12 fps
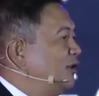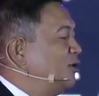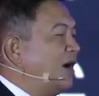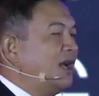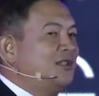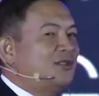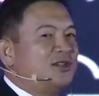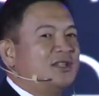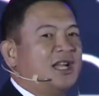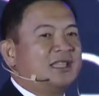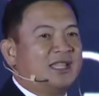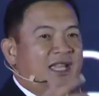To answer
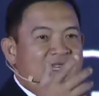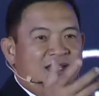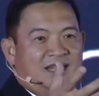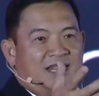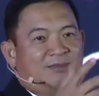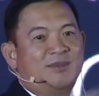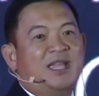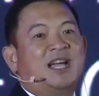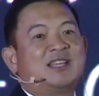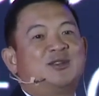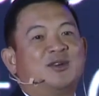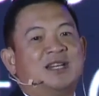that, let me
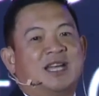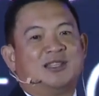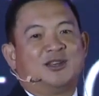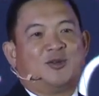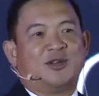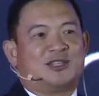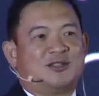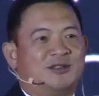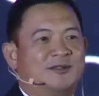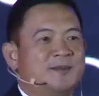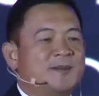ask you another question.